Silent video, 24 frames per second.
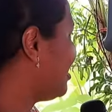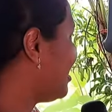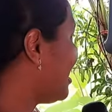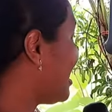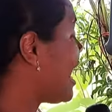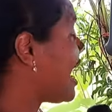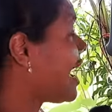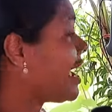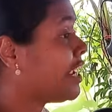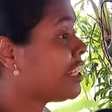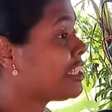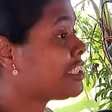I,
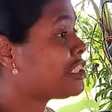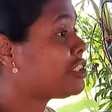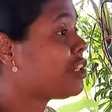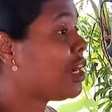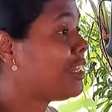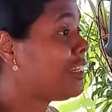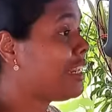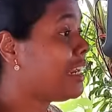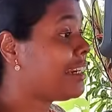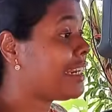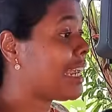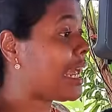it's not
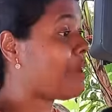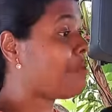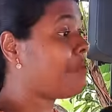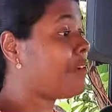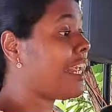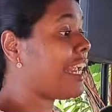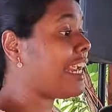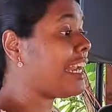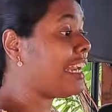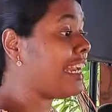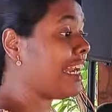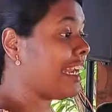that I am
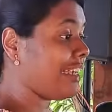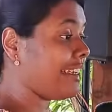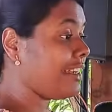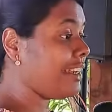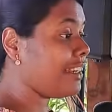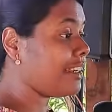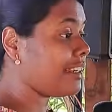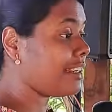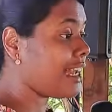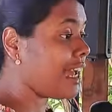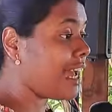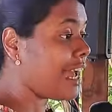neglecting.
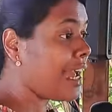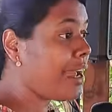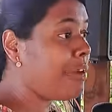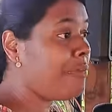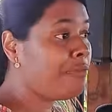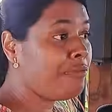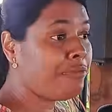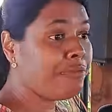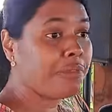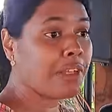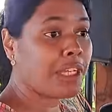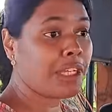I
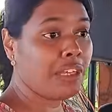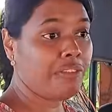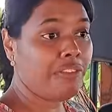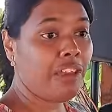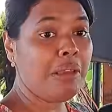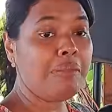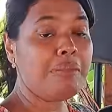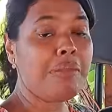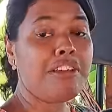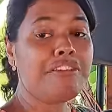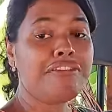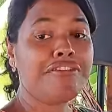am giving
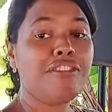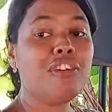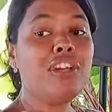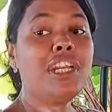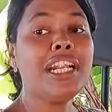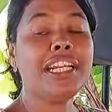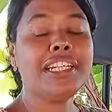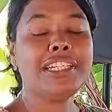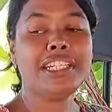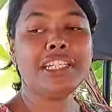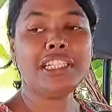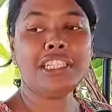my full
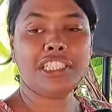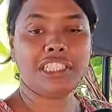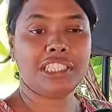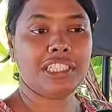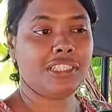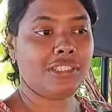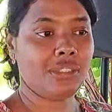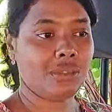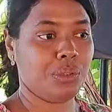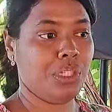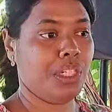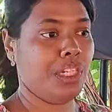attention
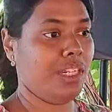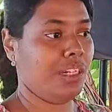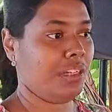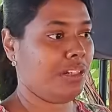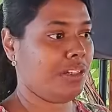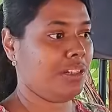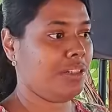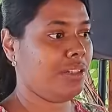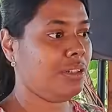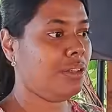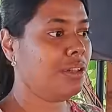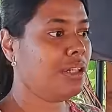to her
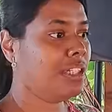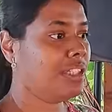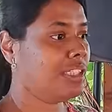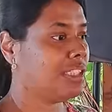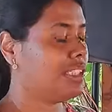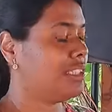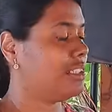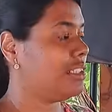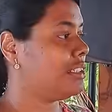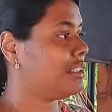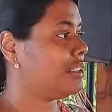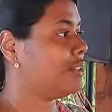to
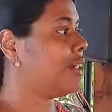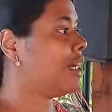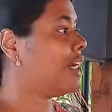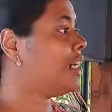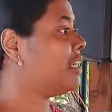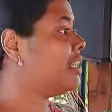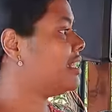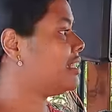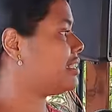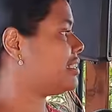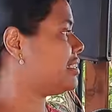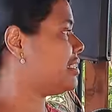listen, to
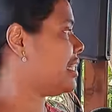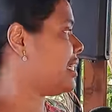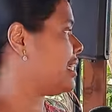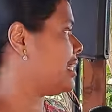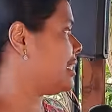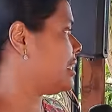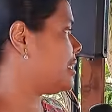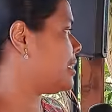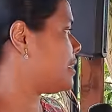understand.